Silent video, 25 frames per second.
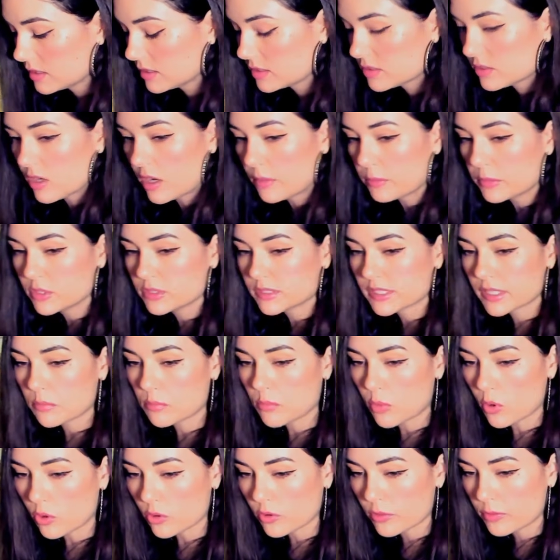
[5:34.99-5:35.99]
So I'm using
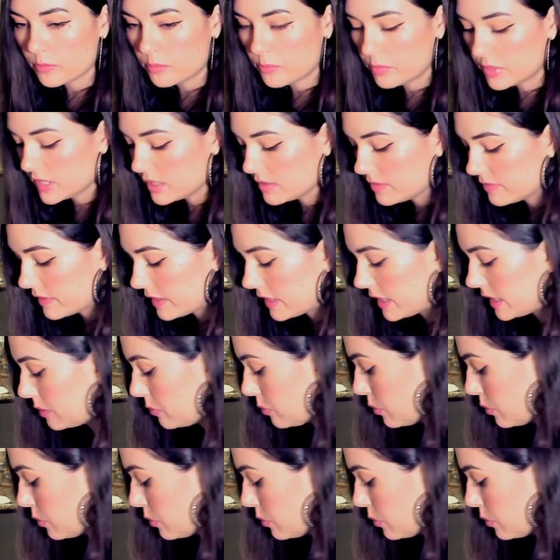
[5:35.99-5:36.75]
both beef and